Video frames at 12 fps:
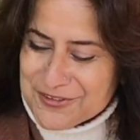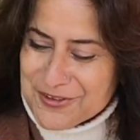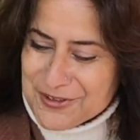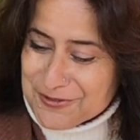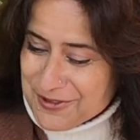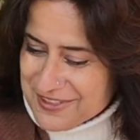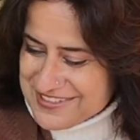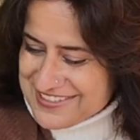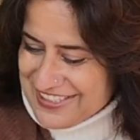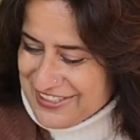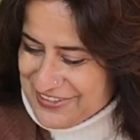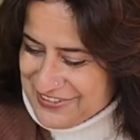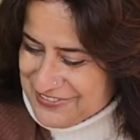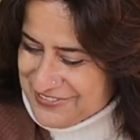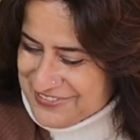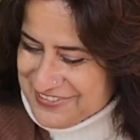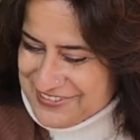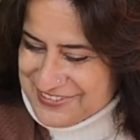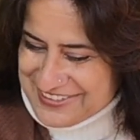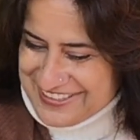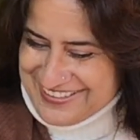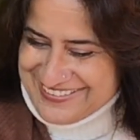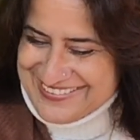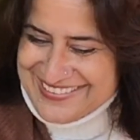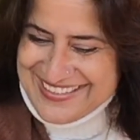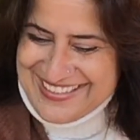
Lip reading: No, I don't want to scare you. Hold on.